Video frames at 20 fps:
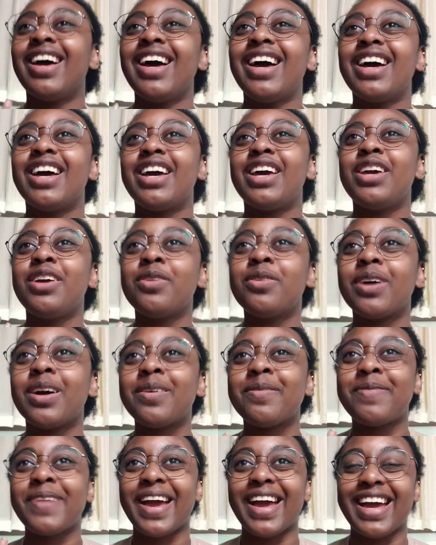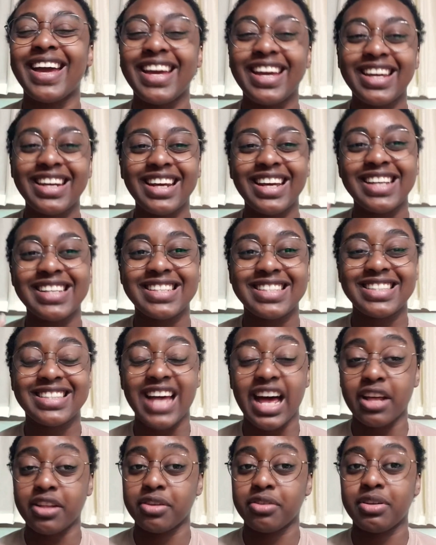You are paid a
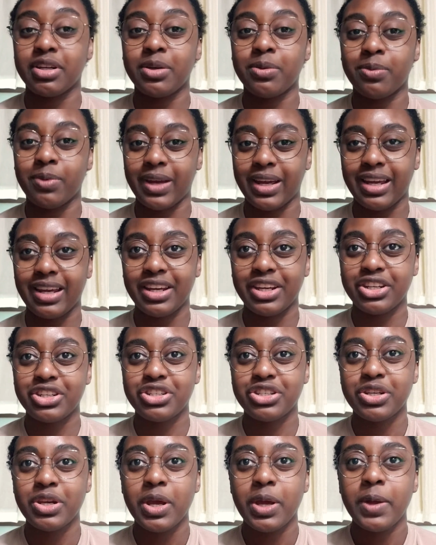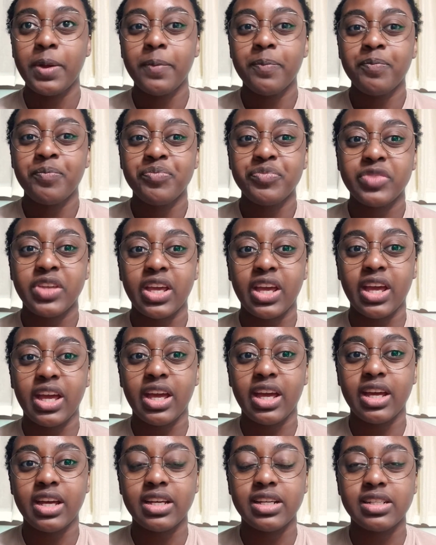salary wage,
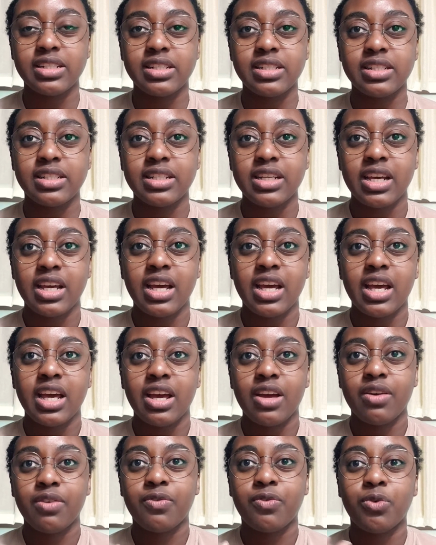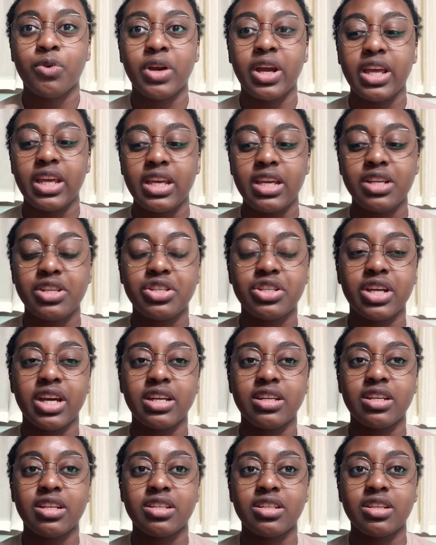and for each
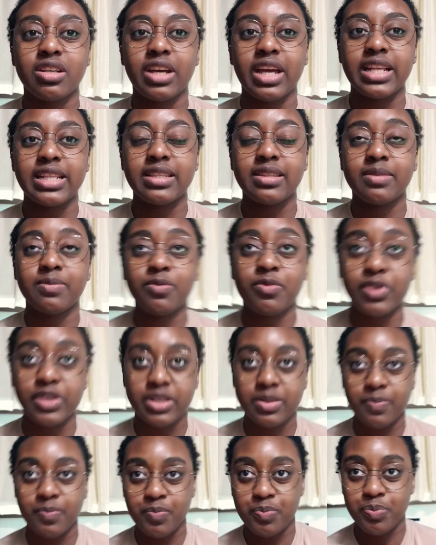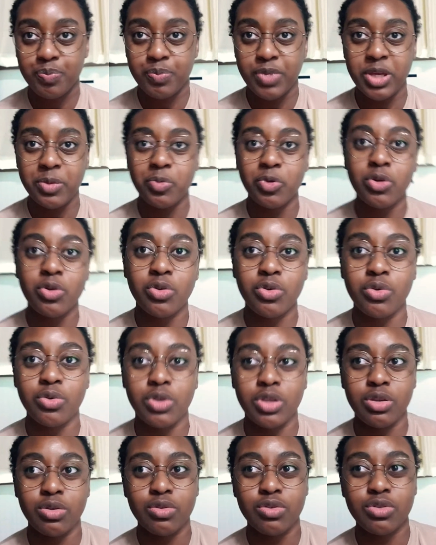addition, and for people who
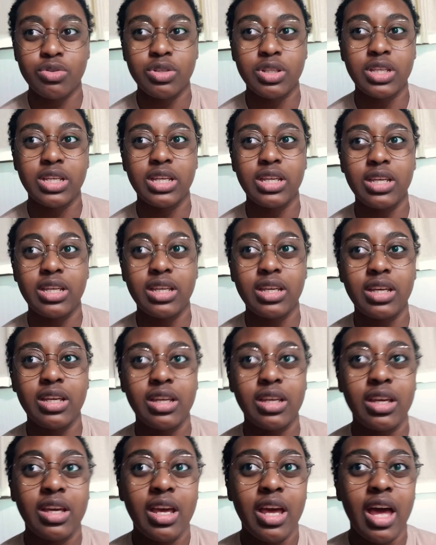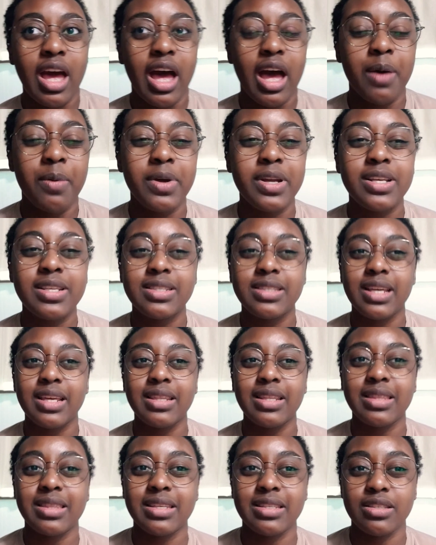usually, I want to say
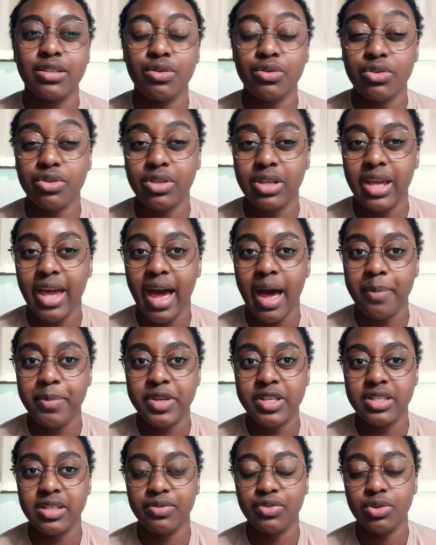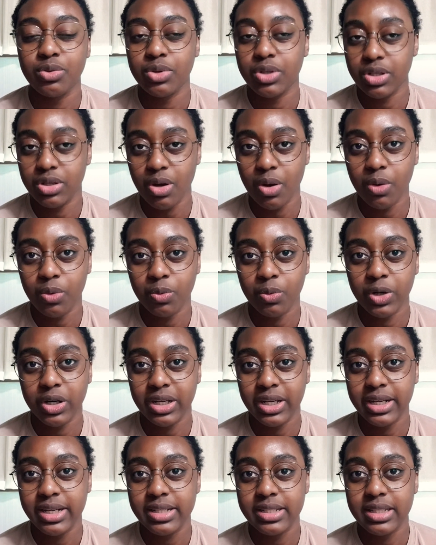that this usually happens if you don't
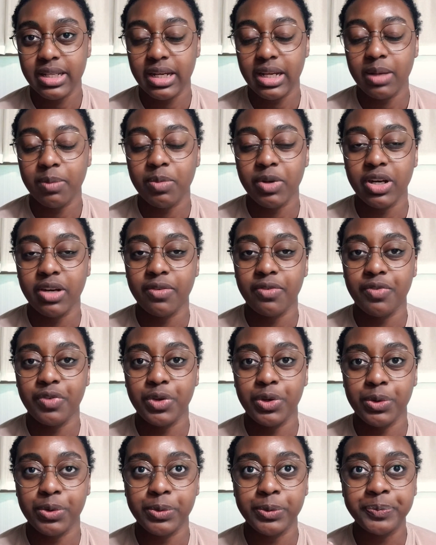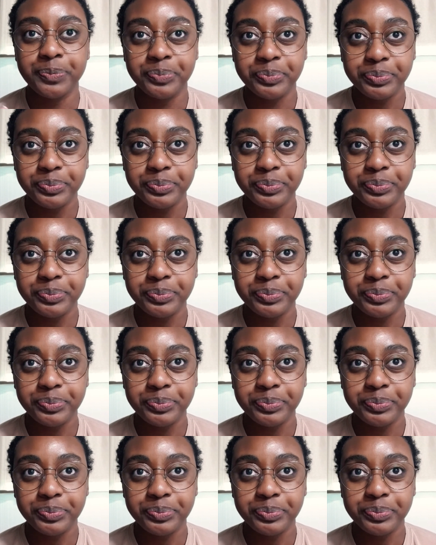work in a city, but if you